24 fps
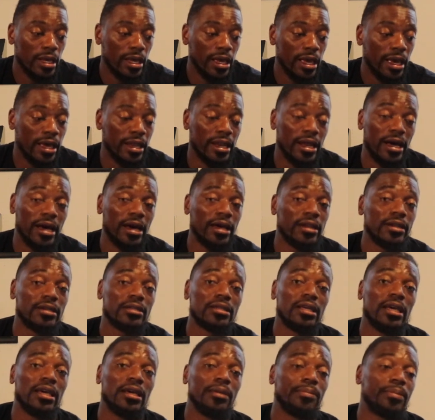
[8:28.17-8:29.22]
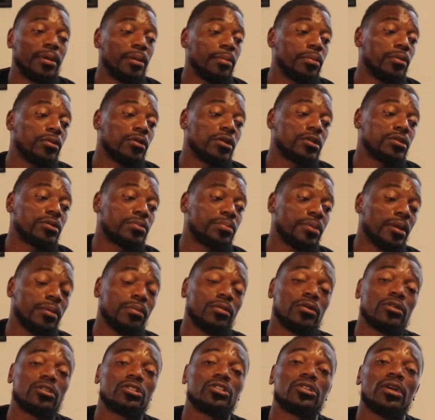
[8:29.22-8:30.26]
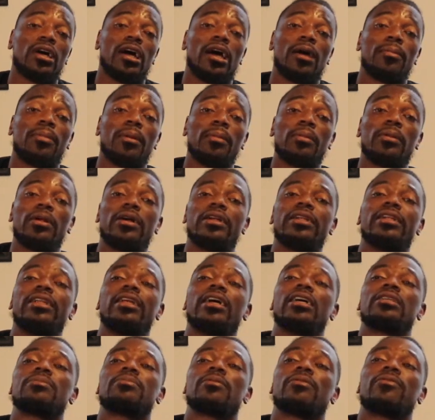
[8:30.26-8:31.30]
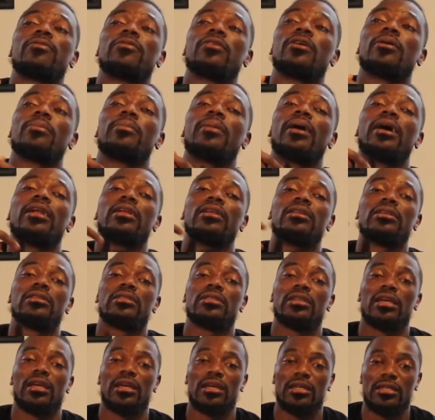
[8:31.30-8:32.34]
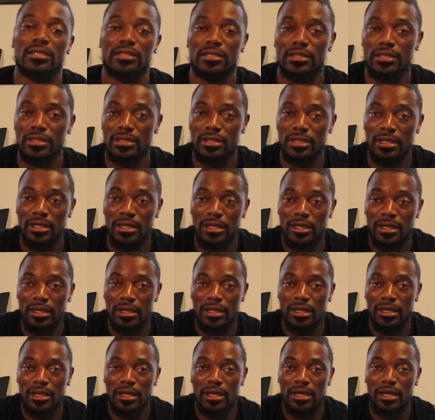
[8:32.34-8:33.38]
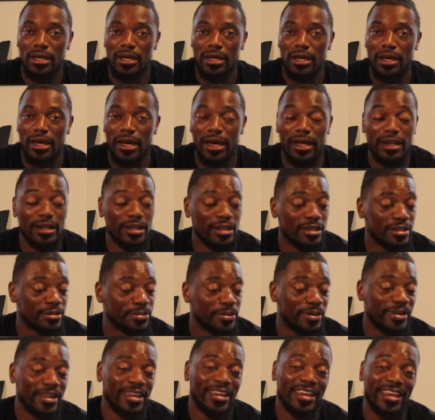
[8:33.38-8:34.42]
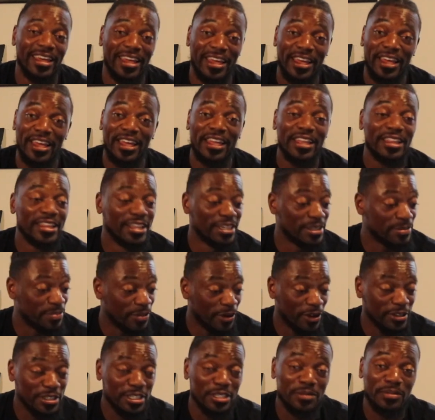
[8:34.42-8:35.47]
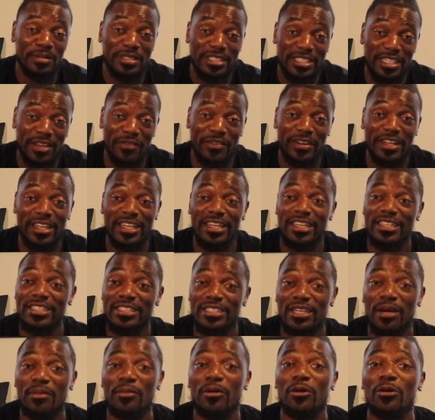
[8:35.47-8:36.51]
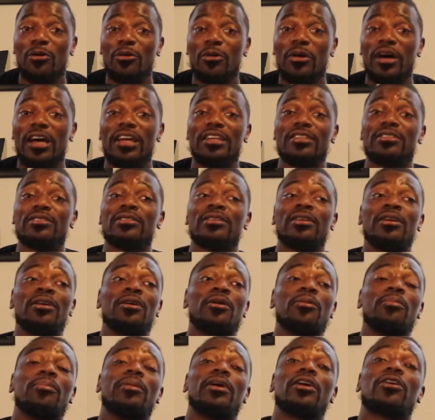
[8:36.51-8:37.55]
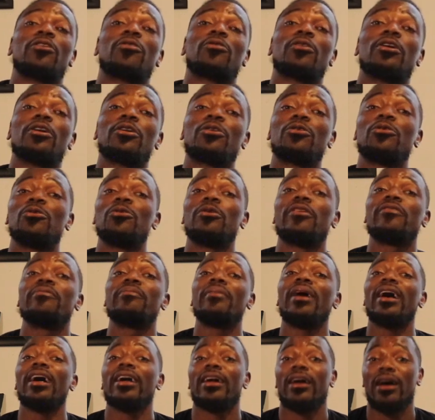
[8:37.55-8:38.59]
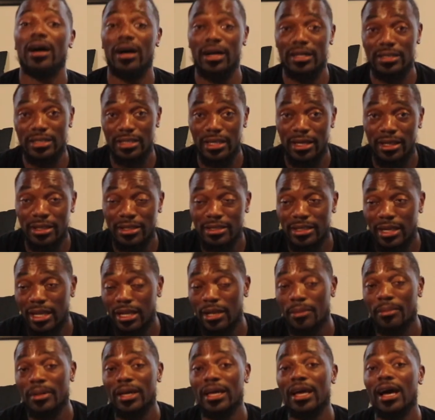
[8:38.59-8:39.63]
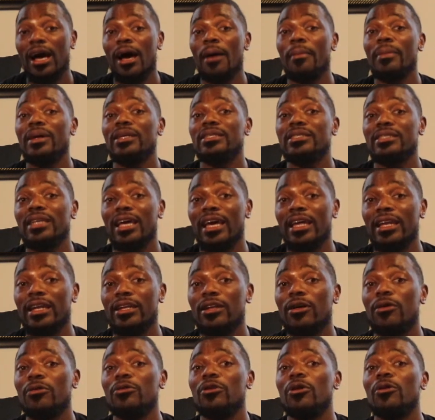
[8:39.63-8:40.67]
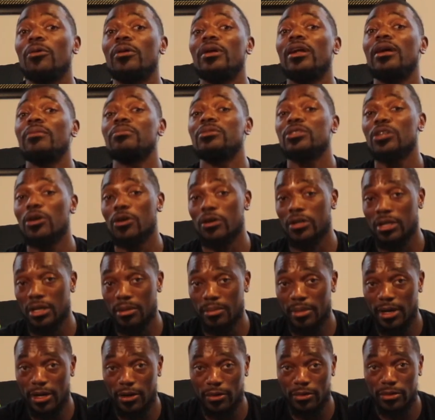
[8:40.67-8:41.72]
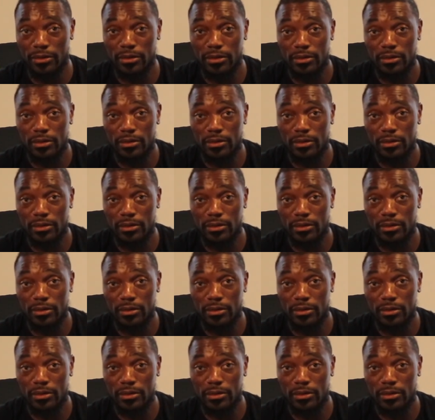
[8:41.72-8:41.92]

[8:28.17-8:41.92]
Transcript: And people are trying. People are desperate for their body to change. And this this person specifically is someone who has been critical of my content, telling me I'm insane and don't know what I'm talking about.